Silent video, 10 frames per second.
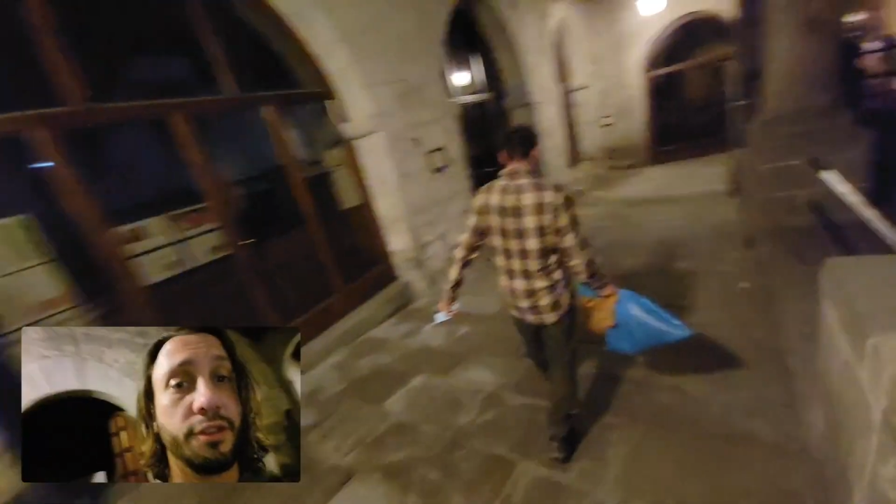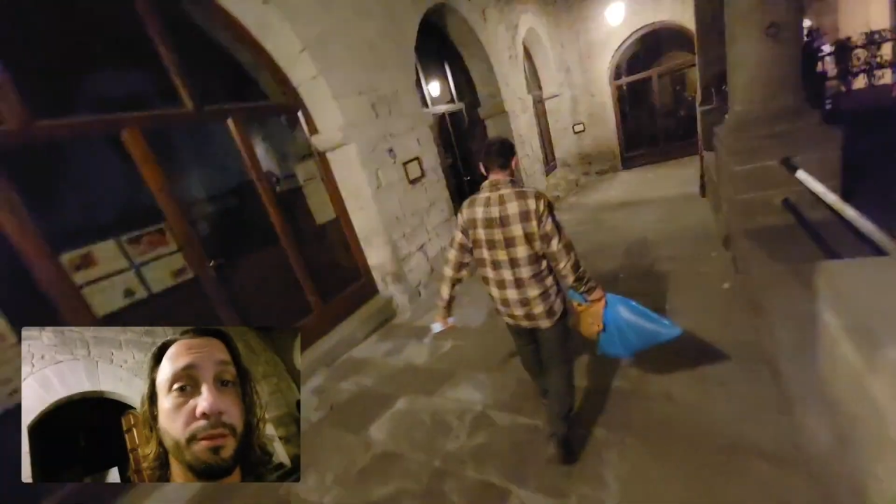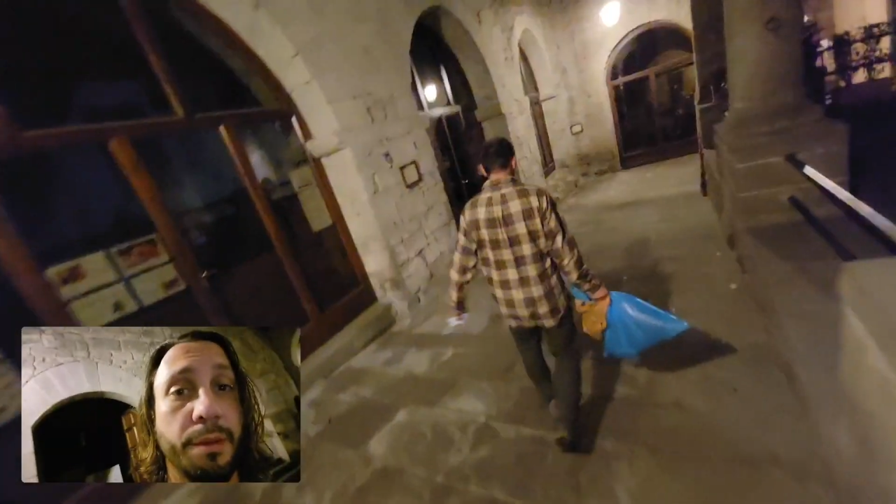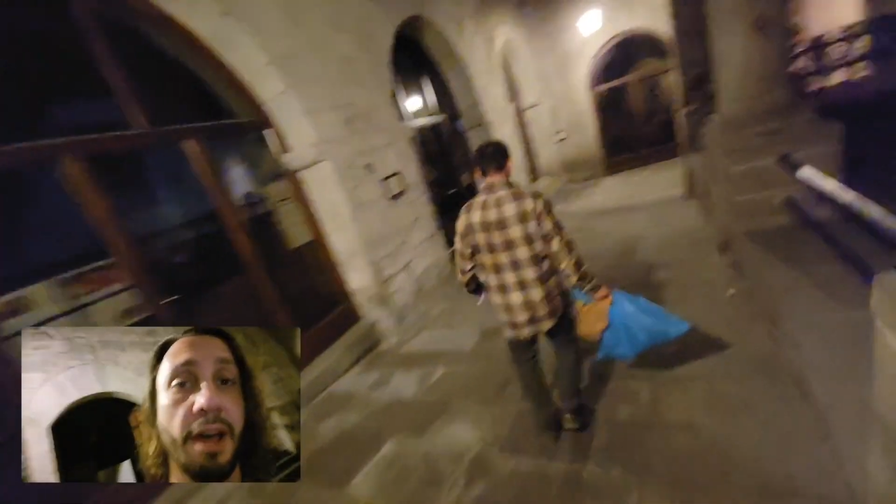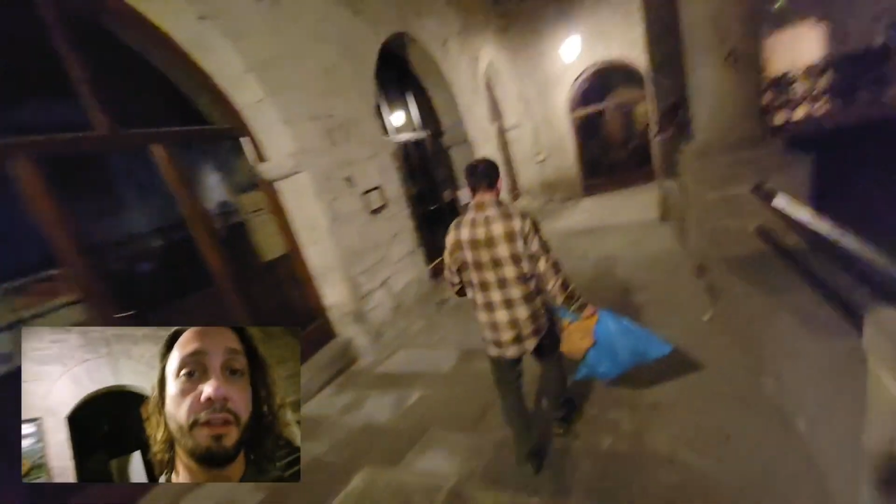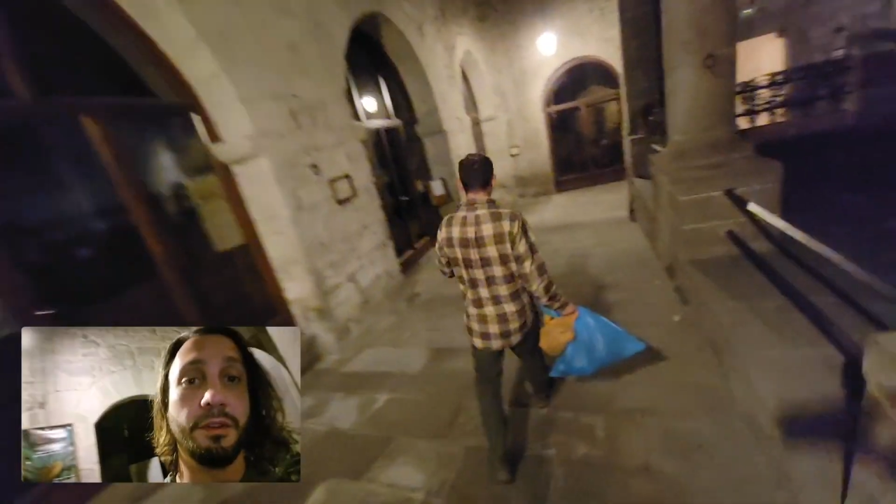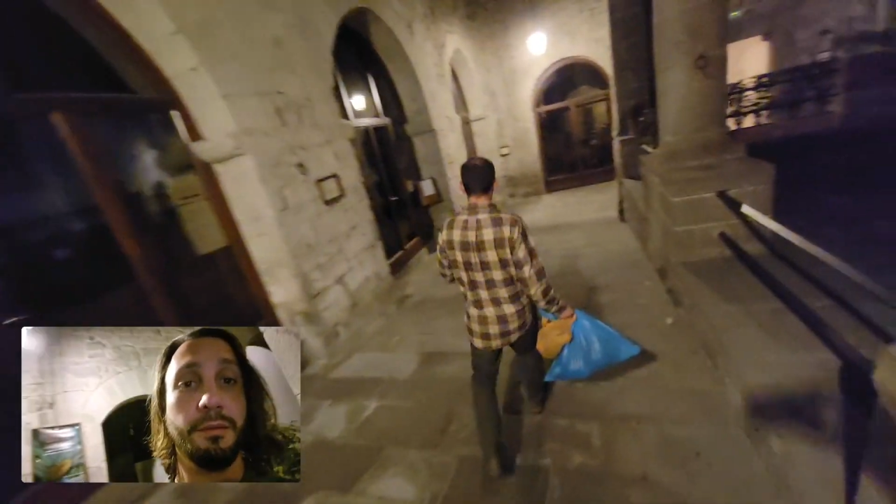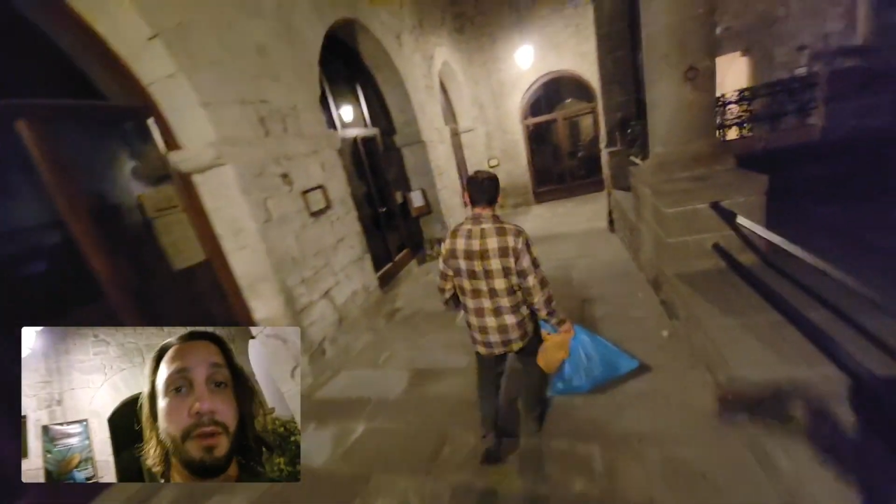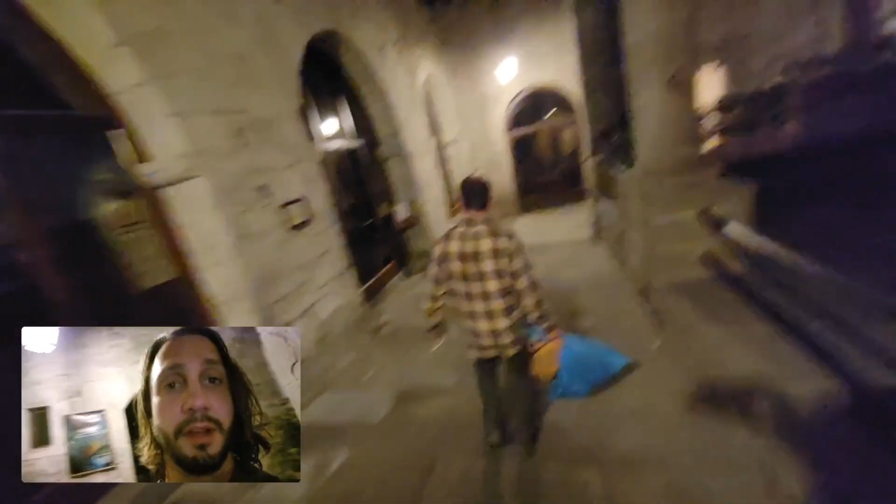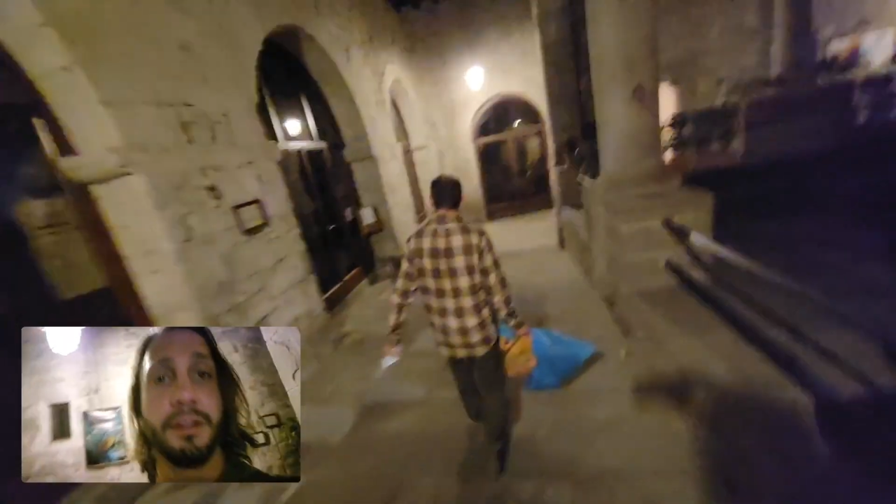bathroom
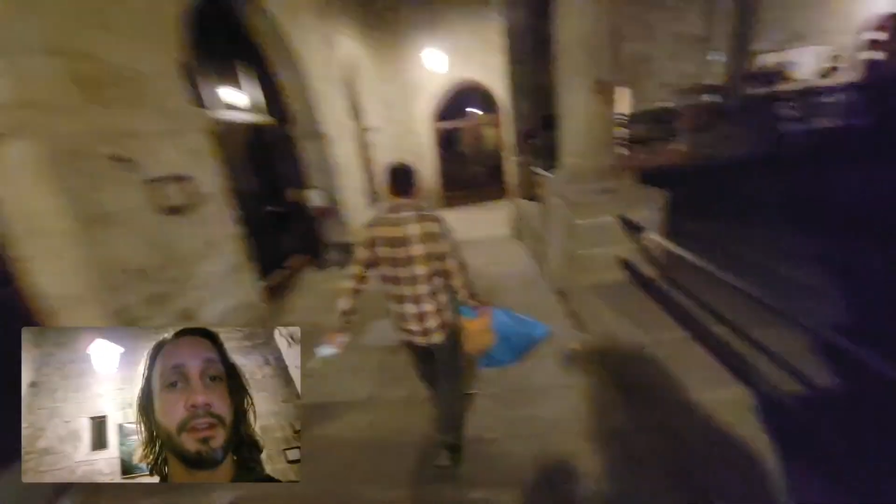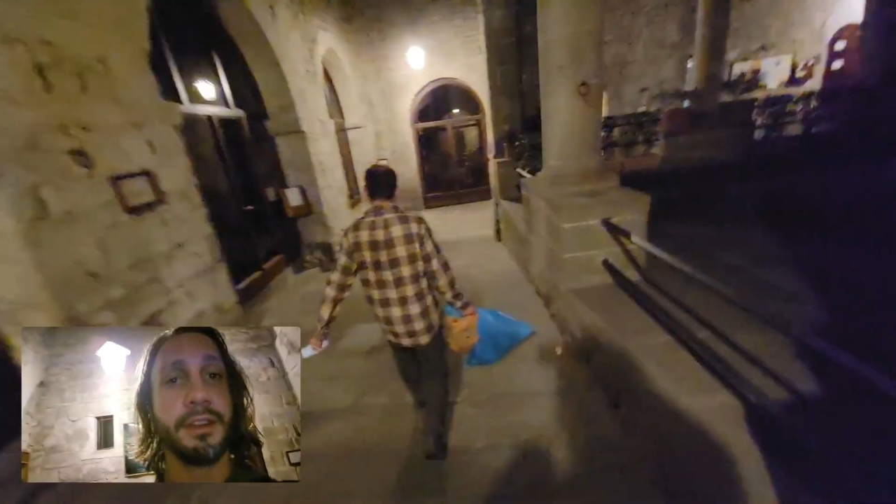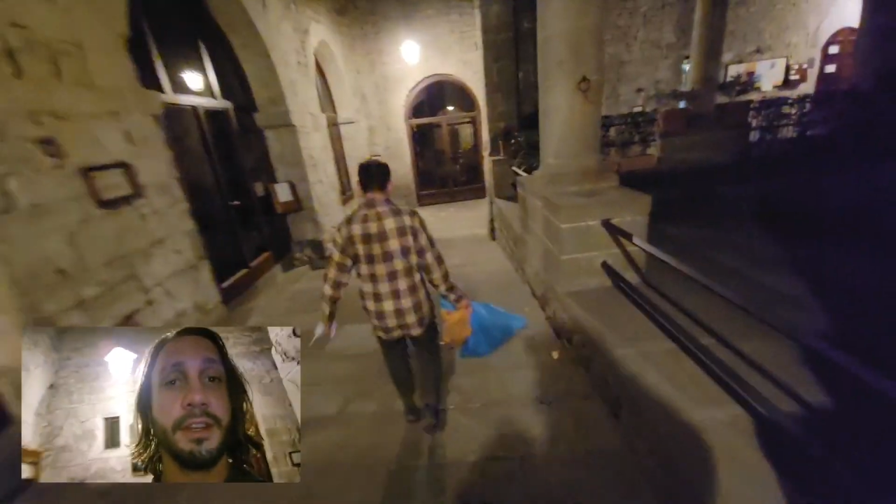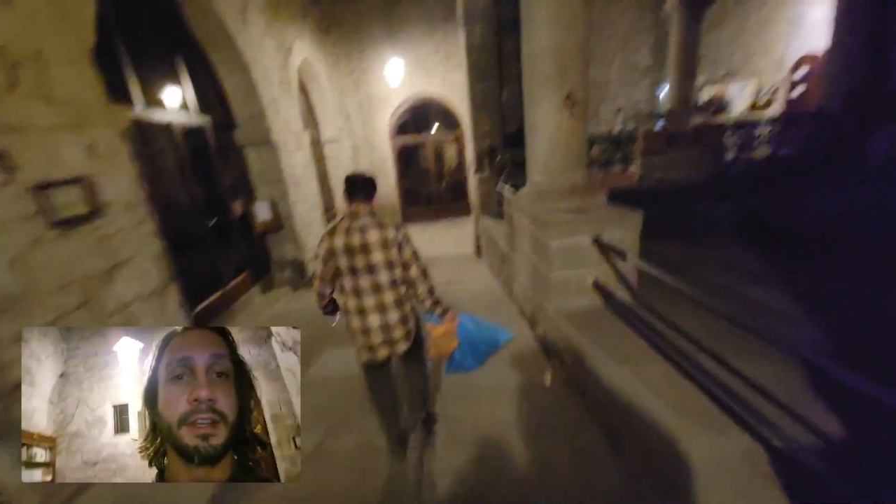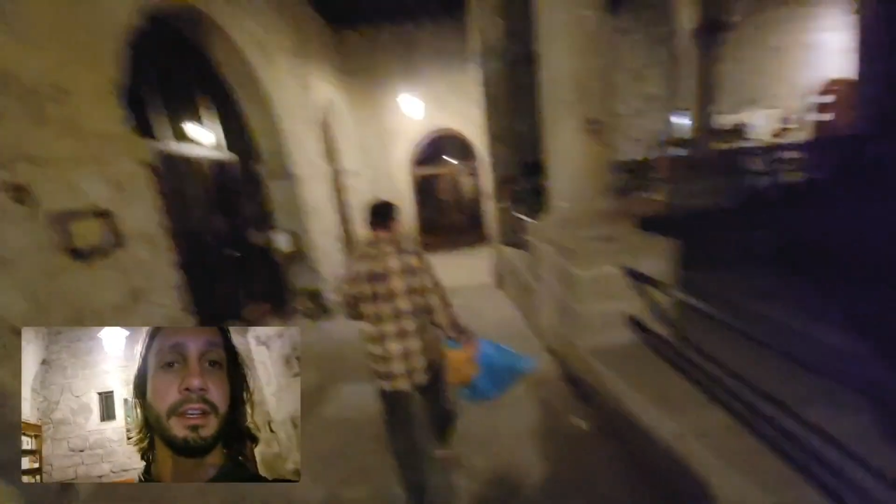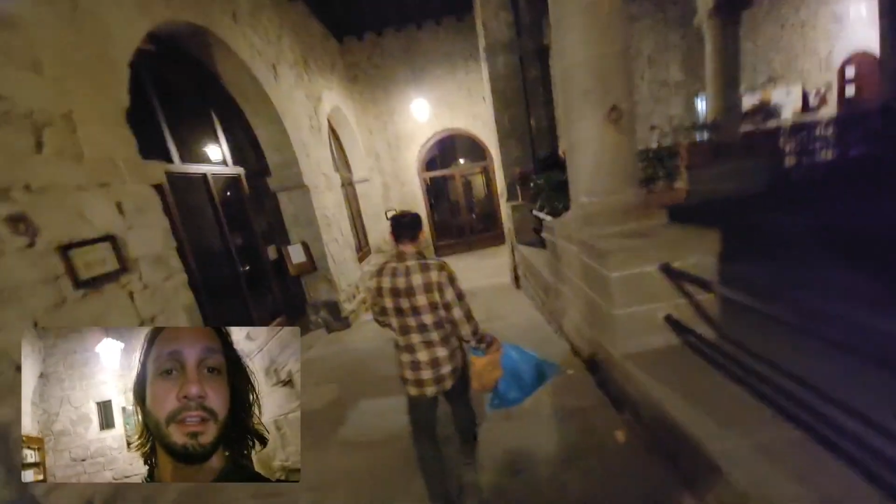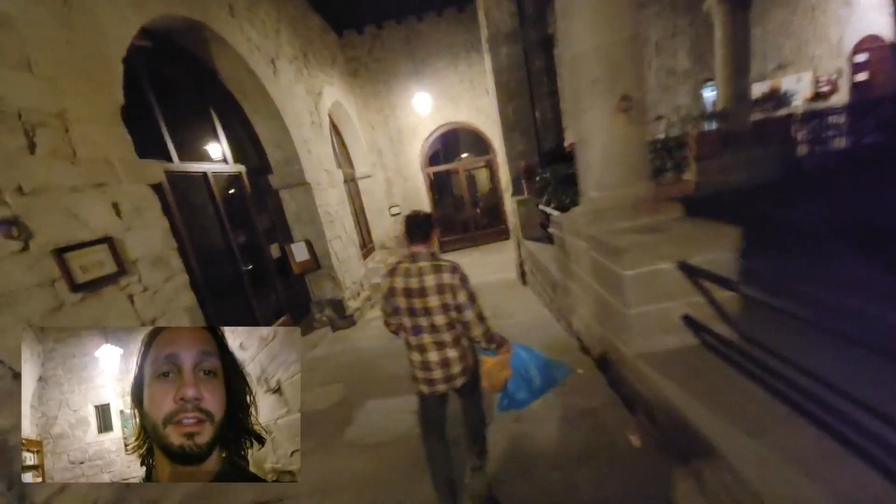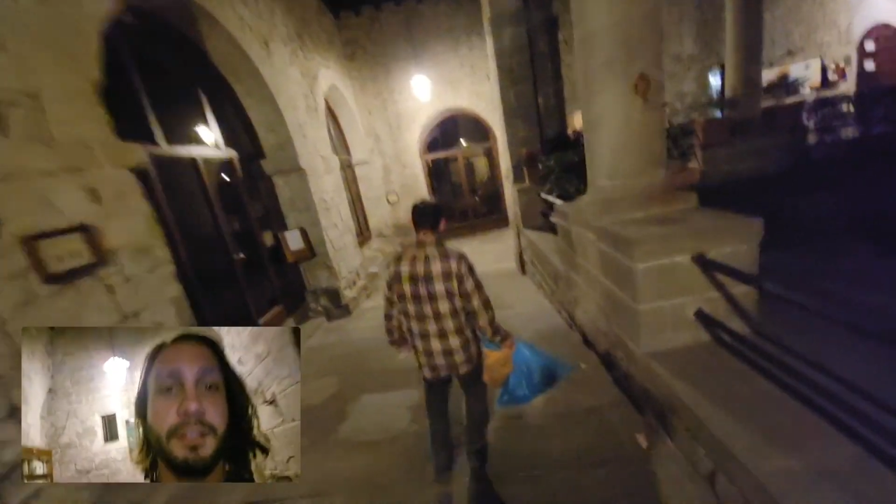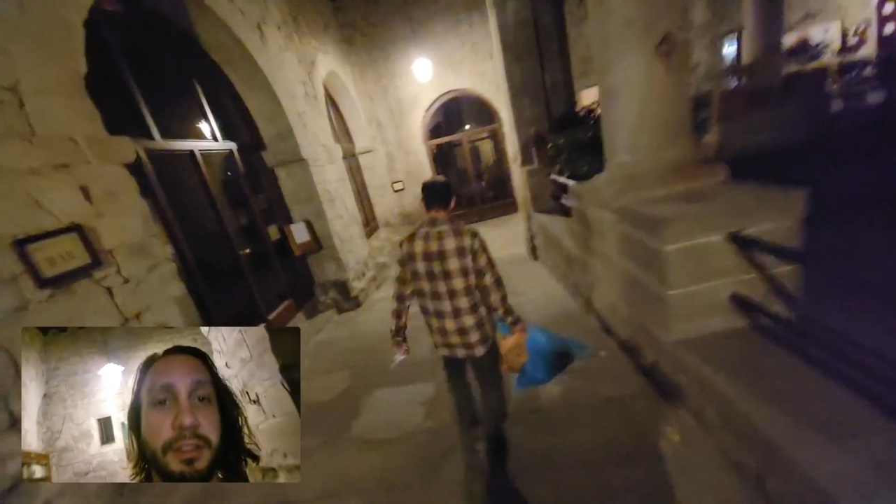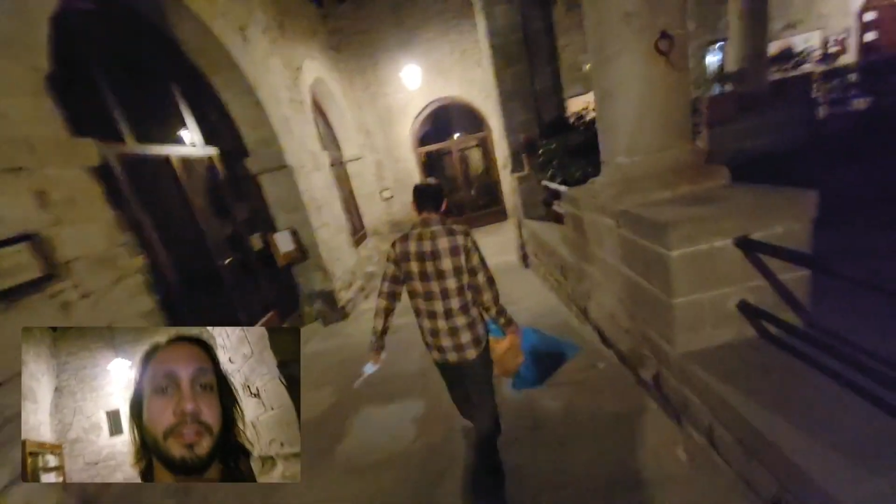
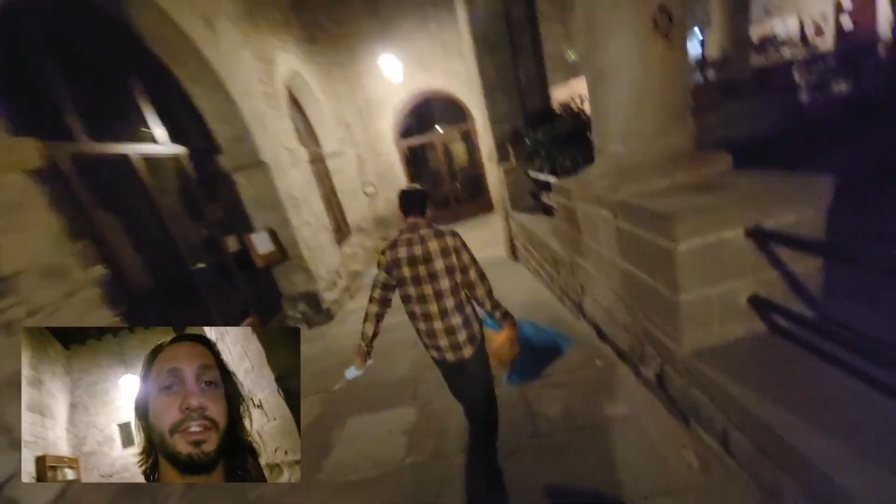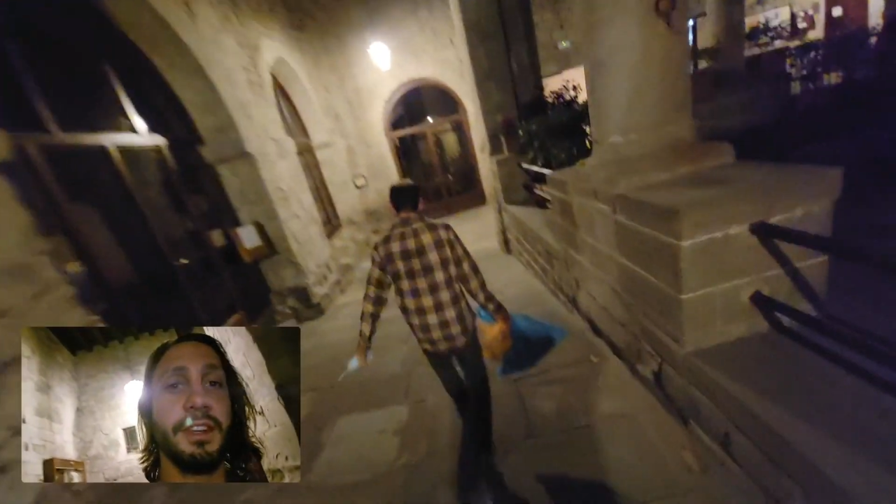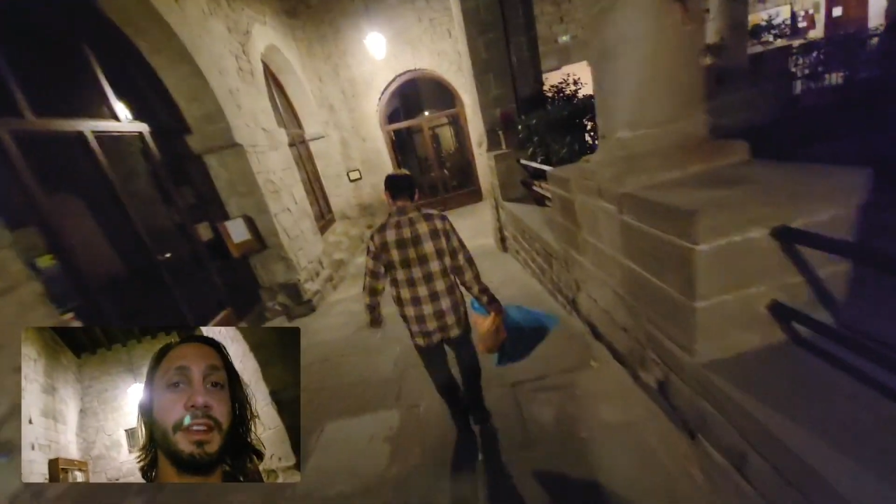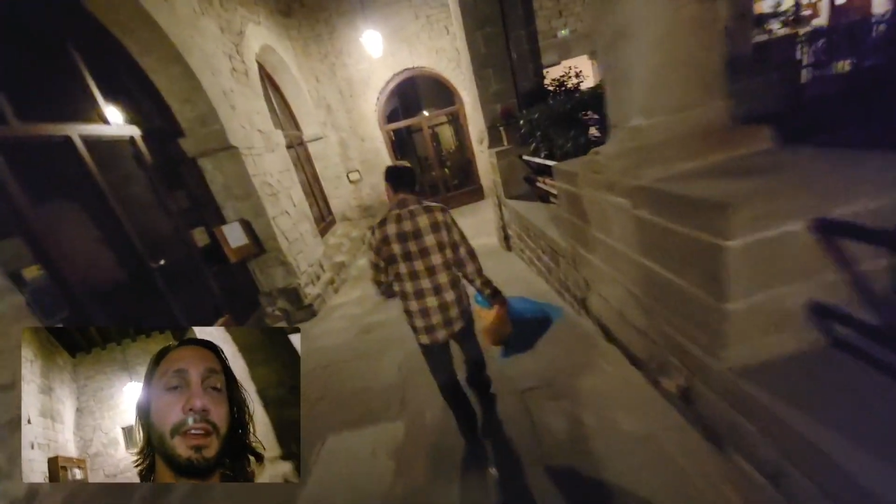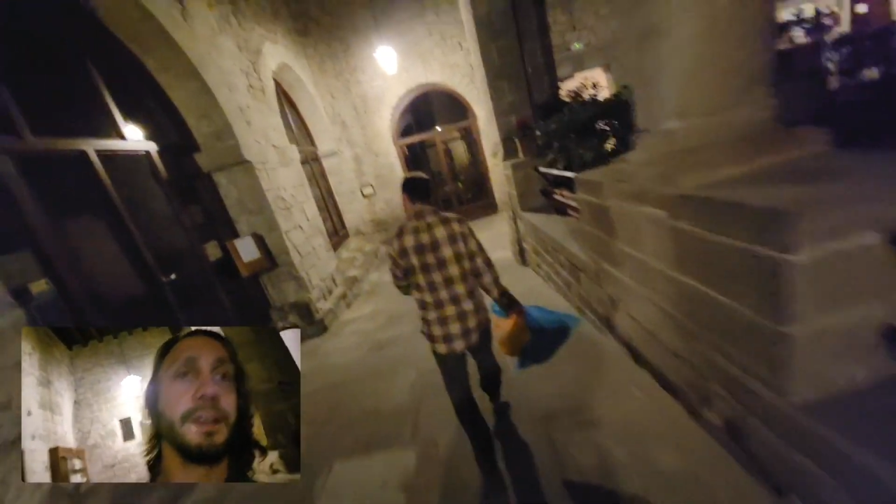to see